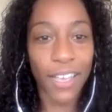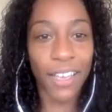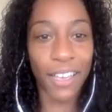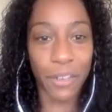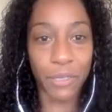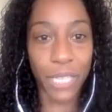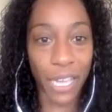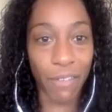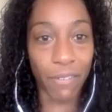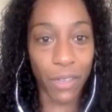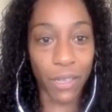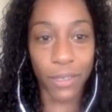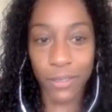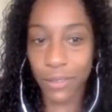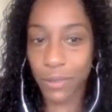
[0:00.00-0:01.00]
I was
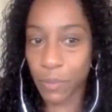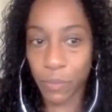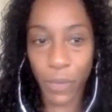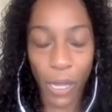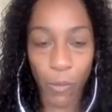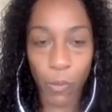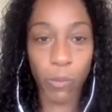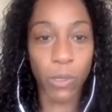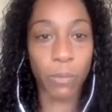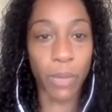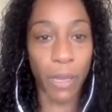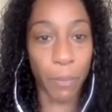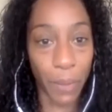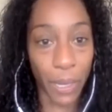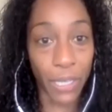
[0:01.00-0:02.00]
having probably my
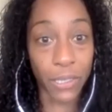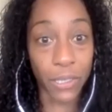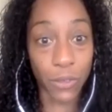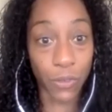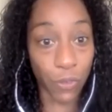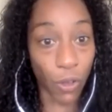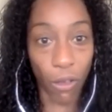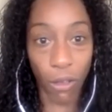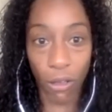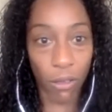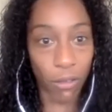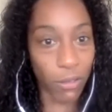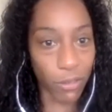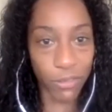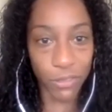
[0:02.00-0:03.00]
best
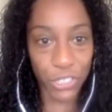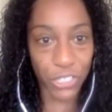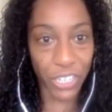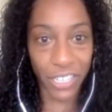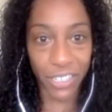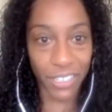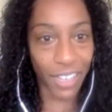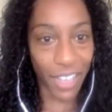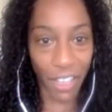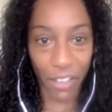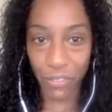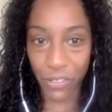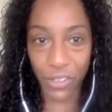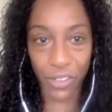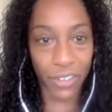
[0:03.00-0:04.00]
fall training
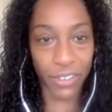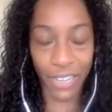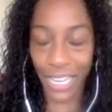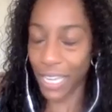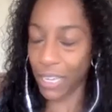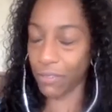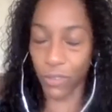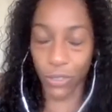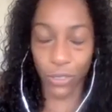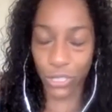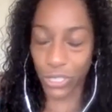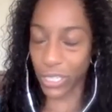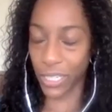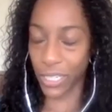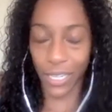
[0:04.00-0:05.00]
ever. I hate fall
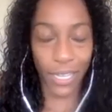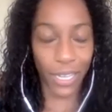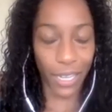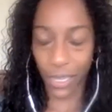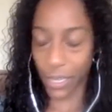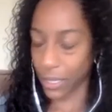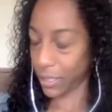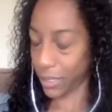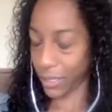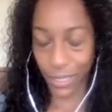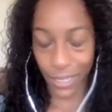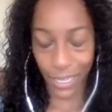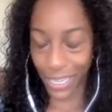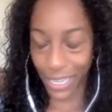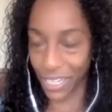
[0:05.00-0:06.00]
training. I hate
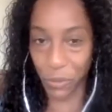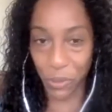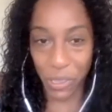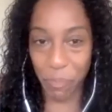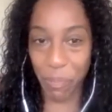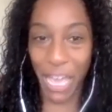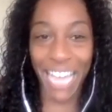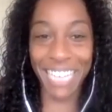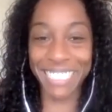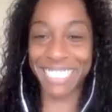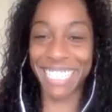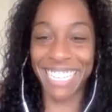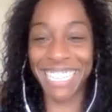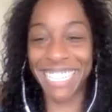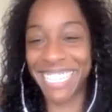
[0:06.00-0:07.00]
it with a
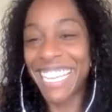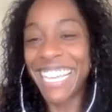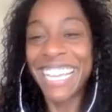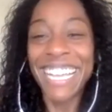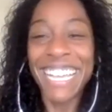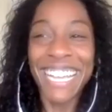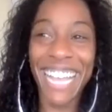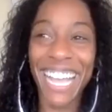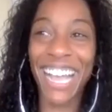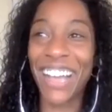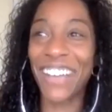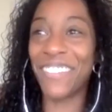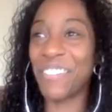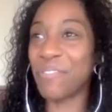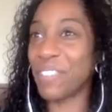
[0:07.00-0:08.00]
passion.
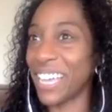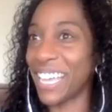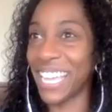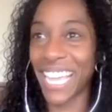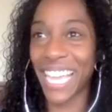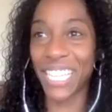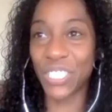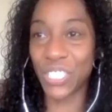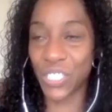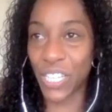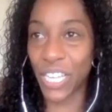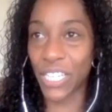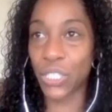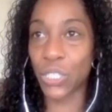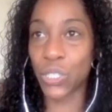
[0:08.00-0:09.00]
But I
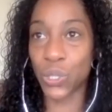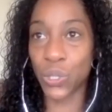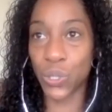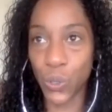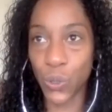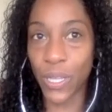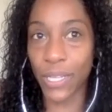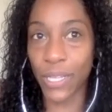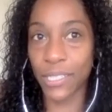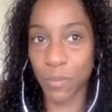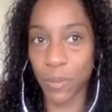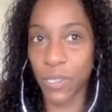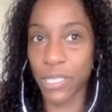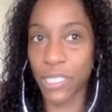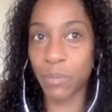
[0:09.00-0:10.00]
just knew
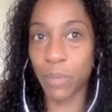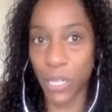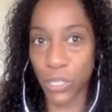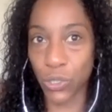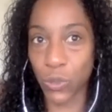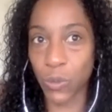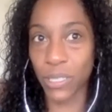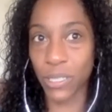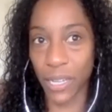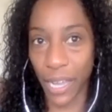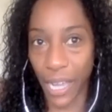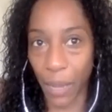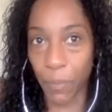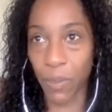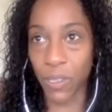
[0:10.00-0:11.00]
something special was going to
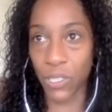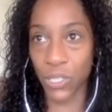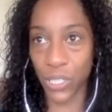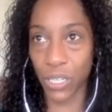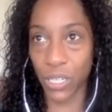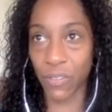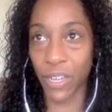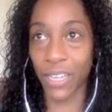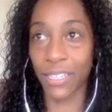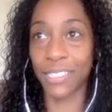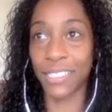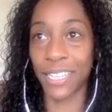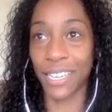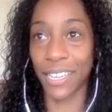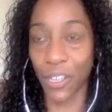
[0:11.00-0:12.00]
happen this year if I could
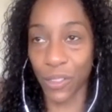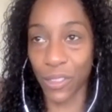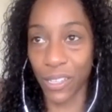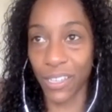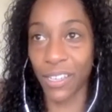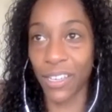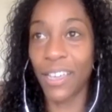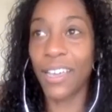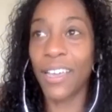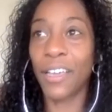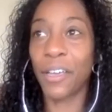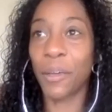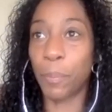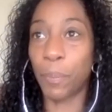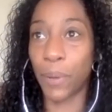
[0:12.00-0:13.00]
stay healthy.
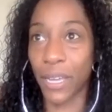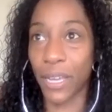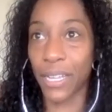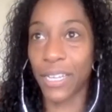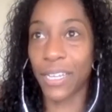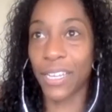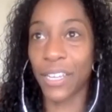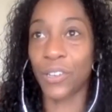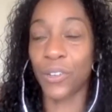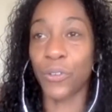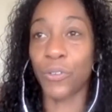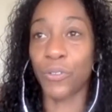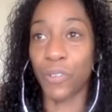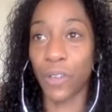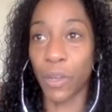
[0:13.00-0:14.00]
But in
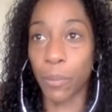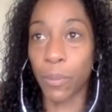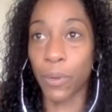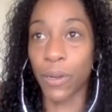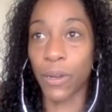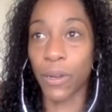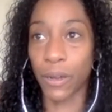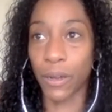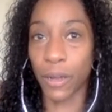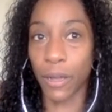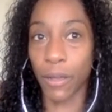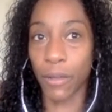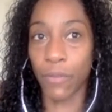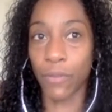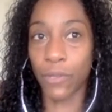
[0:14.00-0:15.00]
November
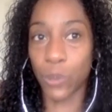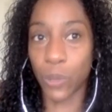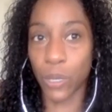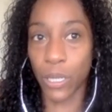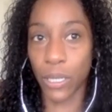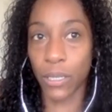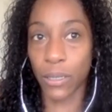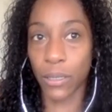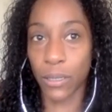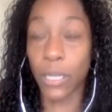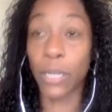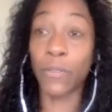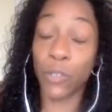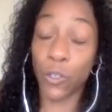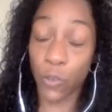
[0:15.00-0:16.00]
of
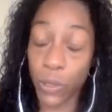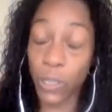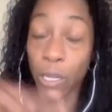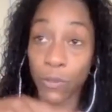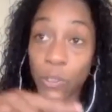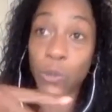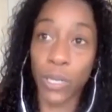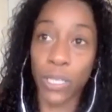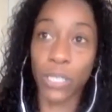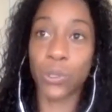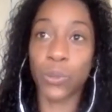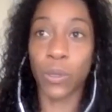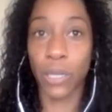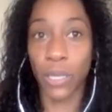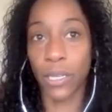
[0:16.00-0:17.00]

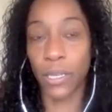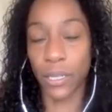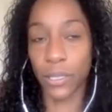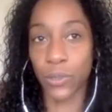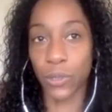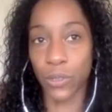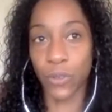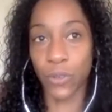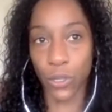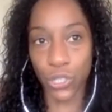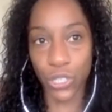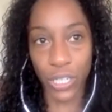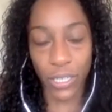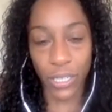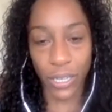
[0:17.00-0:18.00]
2020 during fall
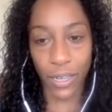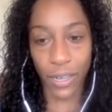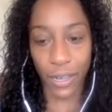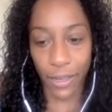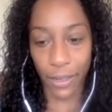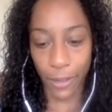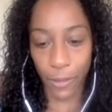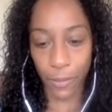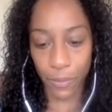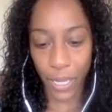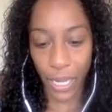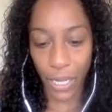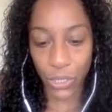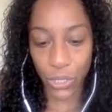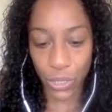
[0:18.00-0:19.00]
training, I
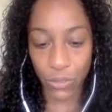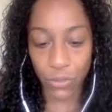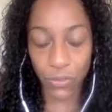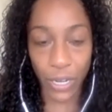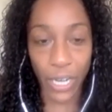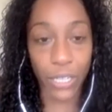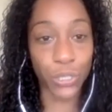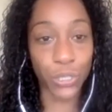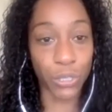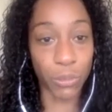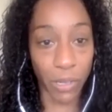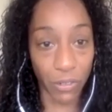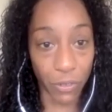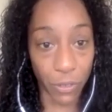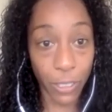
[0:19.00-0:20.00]
actually fractured my
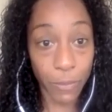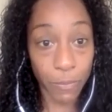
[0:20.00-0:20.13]
foot.